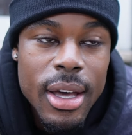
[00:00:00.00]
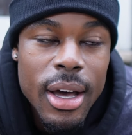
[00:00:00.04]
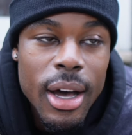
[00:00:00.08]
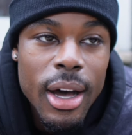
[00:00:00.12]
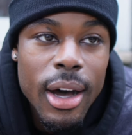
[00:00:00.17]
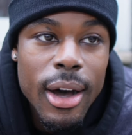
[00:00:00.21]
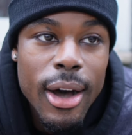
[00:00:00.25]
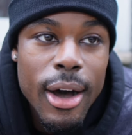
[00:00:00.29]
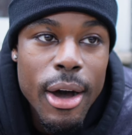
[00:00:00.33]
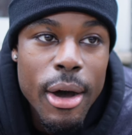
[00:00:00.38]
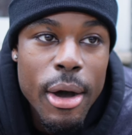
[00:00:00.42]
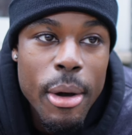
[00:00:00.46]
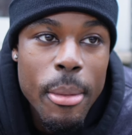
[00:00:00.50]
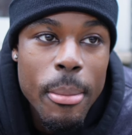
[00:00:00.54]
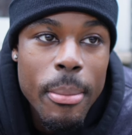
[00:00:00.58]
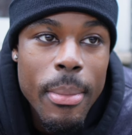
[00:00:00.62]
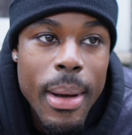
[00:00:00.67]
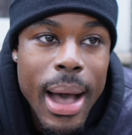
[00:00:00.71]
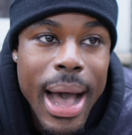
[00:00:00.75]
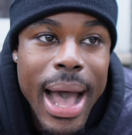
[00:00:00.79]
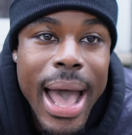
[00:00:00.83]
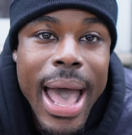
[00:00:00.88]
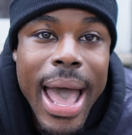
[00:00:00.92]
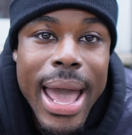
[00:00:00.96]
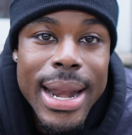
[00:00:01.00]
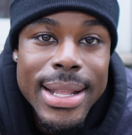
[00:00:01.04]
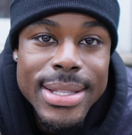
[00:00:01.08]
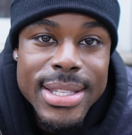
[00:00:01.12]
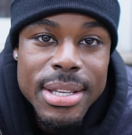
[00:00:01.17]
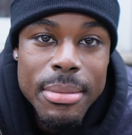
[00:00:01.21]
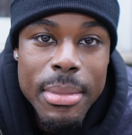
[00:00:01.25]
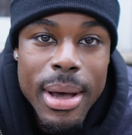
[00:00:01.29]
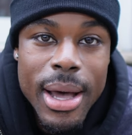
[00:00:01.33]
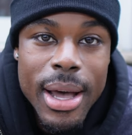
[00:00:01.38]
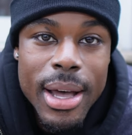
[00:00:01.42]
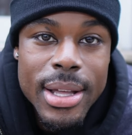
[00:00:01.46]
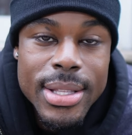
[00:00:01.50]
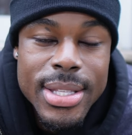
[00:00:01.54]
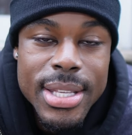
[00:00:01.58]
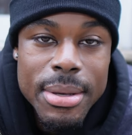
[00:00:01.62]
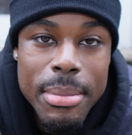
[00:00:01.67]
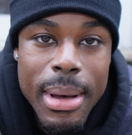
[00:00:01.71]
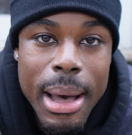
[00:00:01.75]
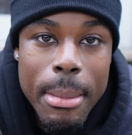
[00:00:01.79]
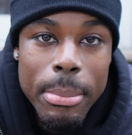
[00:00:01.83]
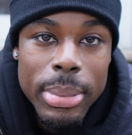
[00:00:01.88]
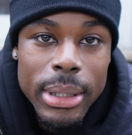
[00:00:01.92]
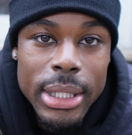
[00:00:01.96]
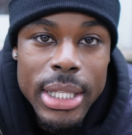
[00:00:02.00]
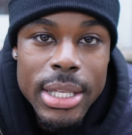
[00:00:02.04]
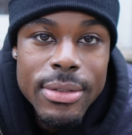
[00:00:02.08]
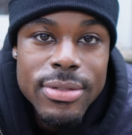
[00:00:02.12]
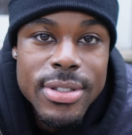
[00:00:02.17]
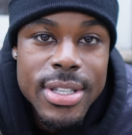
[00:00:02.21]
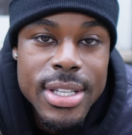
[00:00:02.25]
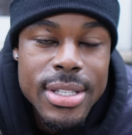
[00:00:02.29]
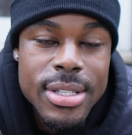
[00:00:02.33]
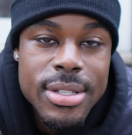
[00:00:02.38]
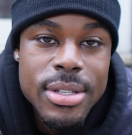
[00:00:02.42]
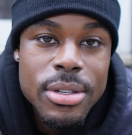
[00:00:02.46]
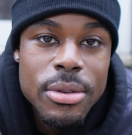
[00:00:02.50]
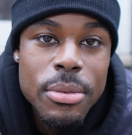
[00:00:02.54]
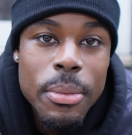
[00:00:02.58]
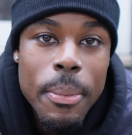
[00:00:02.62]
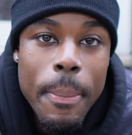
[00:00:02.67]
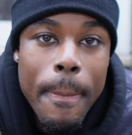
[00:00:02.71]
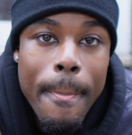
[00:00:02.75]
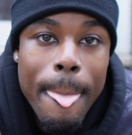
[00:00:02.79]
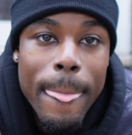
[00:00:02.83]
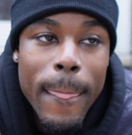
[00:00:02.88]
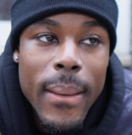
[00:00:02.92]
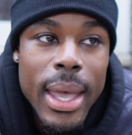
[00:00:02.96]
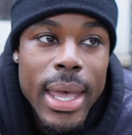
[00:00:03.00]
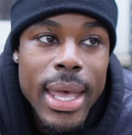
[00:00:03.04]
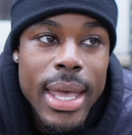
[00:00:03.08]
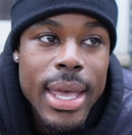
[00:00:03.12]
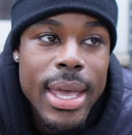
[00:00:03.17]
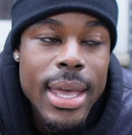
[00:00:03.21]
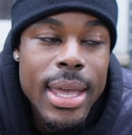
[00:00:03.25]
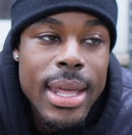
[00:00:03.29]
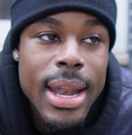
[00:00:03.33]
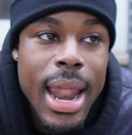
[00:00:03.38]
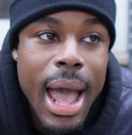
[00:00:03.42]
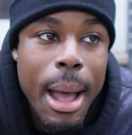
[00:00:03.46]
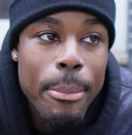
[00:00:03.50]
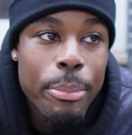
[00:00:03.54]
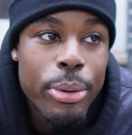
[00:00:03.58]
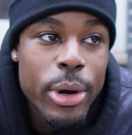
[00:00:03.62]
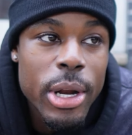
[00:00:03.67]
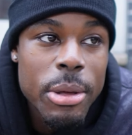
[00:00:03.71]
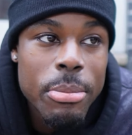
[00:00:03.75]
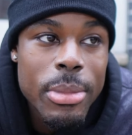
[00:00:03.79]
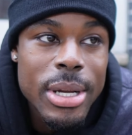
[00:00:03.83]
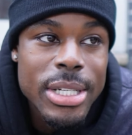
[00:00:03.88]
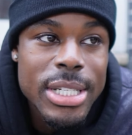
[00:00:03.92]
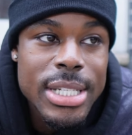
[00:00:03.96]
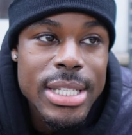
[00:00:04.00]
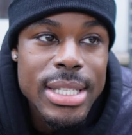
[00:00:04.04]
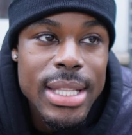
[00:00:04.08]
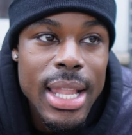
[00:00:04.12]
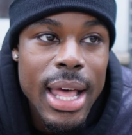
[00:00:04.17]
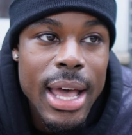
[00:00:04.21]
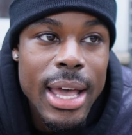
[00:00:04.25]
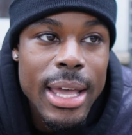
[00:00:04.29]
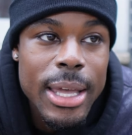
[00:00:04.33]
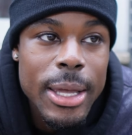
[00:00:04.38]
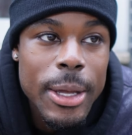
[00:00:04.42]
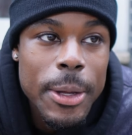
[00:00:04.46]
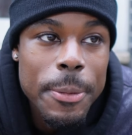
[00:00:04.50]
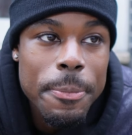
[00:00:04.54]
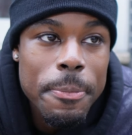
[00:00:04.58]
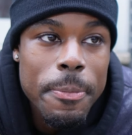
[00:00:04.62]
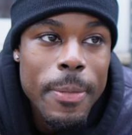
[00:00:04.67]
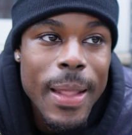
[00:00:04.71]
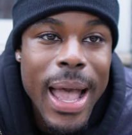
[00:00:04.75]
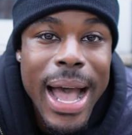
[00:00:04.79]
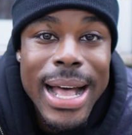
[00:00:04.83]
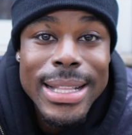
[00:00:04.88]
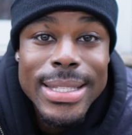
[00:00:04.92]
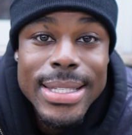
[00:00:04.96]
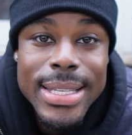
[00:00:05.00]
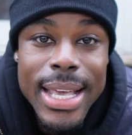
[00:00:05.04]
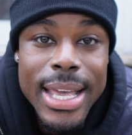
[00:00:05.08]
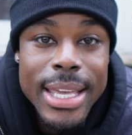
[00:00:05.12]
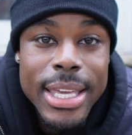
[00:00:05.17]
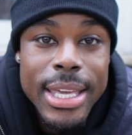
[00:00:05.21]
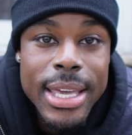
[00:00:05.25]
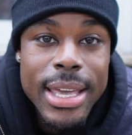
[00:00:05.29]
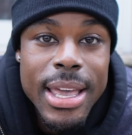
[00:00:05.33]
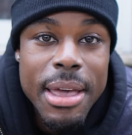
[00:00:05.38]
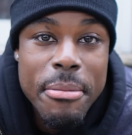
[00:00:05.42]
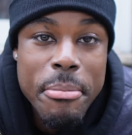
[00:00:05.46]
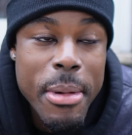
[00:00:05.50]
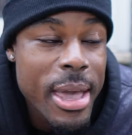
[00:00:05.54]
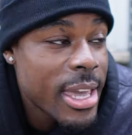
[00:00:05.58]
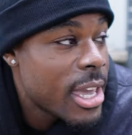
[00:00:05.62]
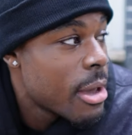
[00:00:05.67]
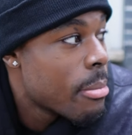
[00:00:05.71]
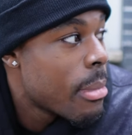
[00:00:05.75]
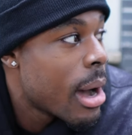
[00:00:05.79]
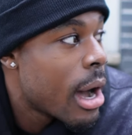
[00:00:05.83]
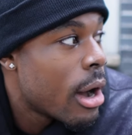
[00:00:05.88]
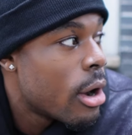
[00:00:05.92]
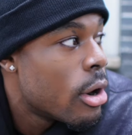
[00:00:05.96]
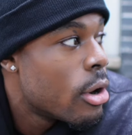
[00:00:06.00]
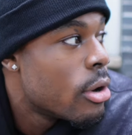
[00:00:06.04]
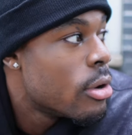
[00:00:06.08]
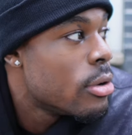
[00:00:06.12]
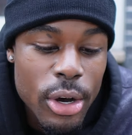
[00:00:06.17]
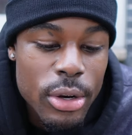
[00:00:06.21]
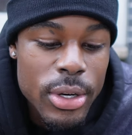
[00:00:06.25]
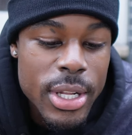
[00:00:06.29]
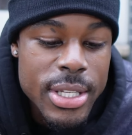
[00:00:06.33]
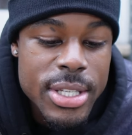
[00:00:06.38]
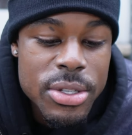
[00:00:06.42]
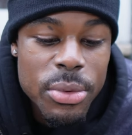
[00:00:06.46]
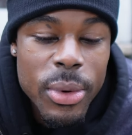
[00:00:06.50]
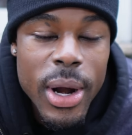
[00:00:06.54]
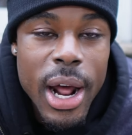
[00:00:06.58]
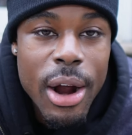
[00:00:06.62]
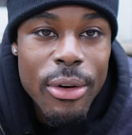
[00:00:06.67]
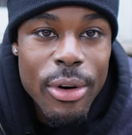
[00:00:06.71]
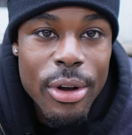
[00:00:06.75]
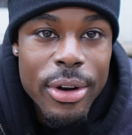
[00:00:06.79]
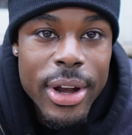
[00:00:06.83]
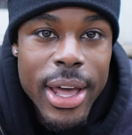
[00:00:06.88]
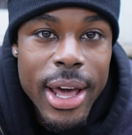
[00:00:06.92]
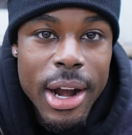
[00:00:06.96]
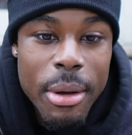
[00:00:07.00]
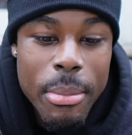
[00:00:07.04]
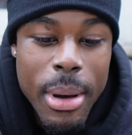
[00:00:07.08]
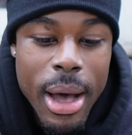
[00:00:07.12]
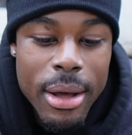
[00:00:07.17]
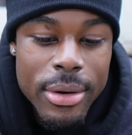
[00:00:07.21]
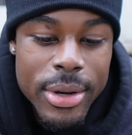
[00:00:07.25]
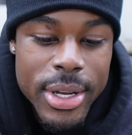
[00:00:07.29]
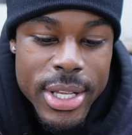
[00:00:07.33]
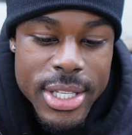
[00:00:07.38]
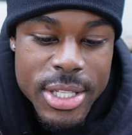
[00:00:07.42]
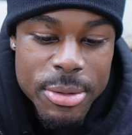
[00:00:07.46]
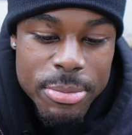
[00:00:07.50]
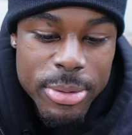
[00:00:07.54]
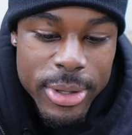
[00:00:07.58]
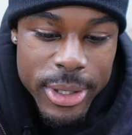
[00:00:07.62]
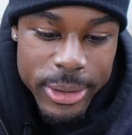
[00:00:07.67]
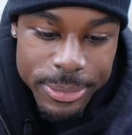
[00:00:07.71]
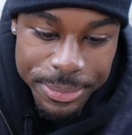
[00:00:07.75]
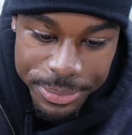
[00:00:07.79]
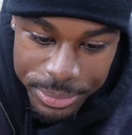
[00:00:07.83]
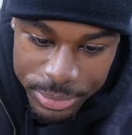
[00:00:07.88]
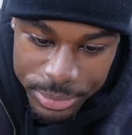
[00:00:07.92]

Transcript: Um, I add it to my to my belief system, and I pretty much just like I take it and make it my own. So this is what I wrote down about discipline.